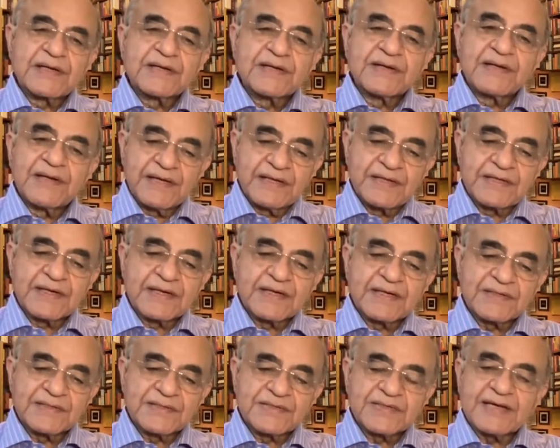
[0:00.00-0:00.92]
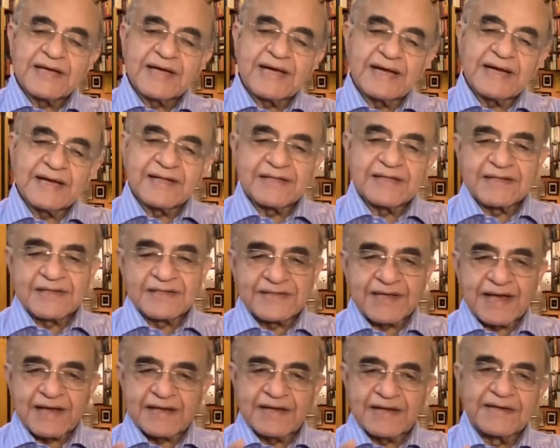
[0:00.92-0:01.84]
leaders, and in the
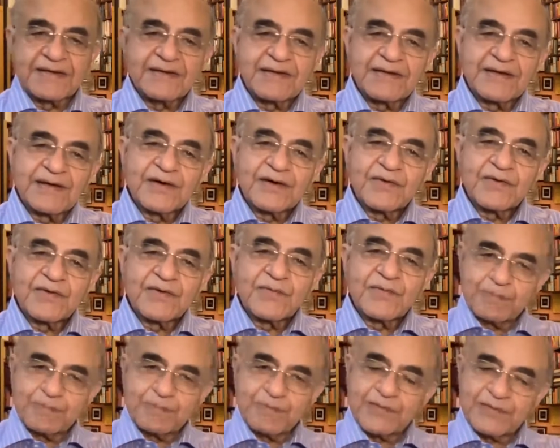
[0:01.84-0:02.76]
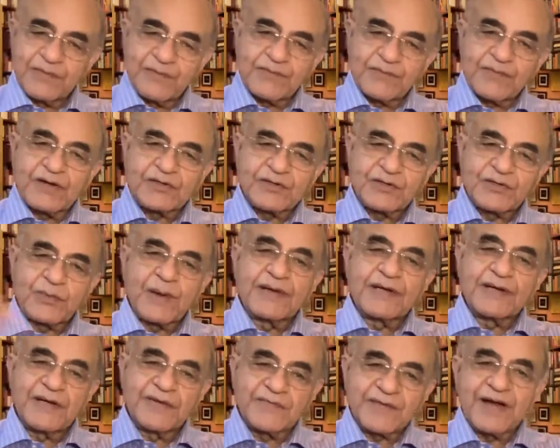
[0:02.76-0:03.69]
second, which the first
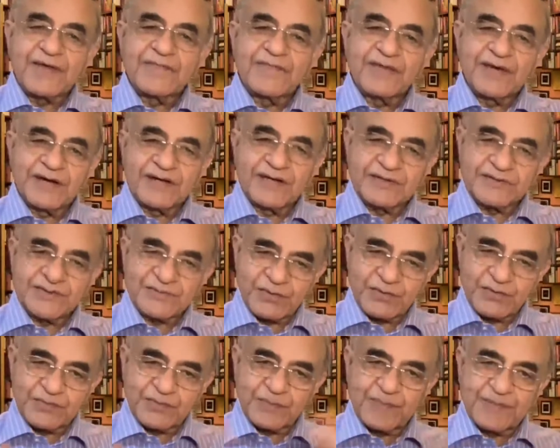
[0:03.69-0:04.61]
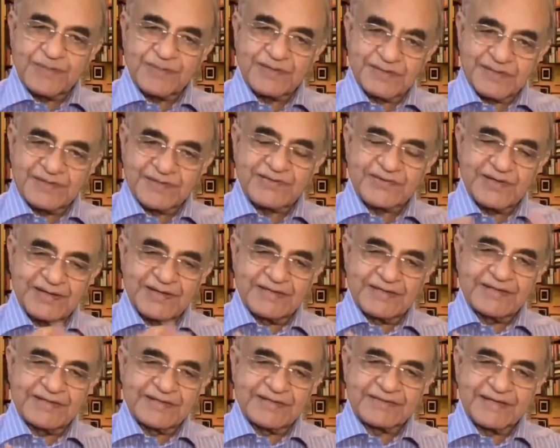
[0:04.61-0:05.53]
25 years was business
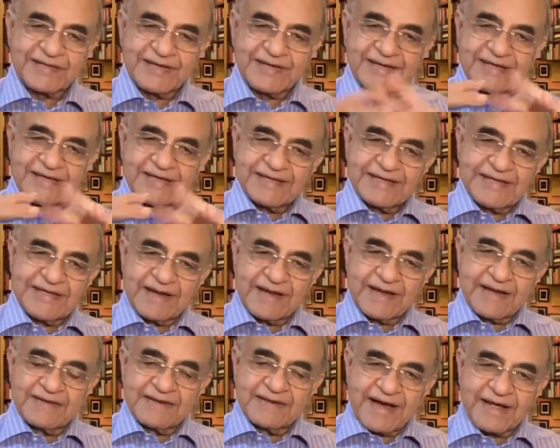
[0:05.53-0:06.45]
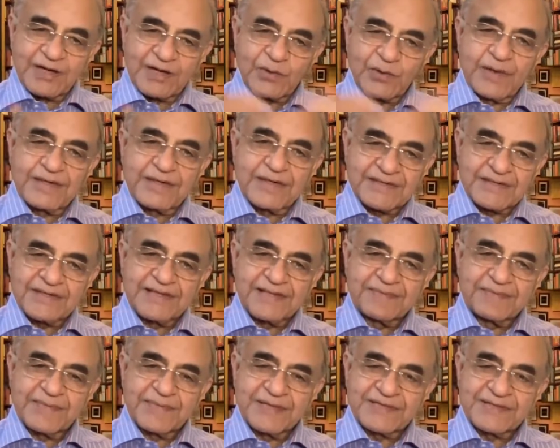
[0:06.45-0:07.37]
leaders. Then I quit
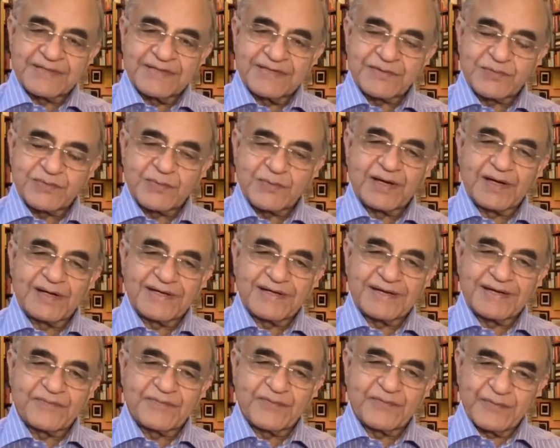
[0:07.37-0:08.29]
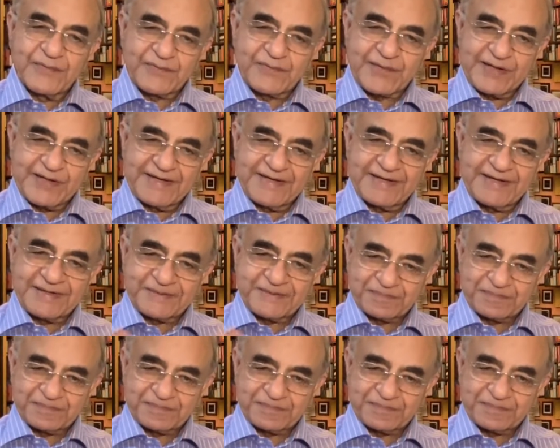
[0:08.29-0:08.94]
the business world at 50,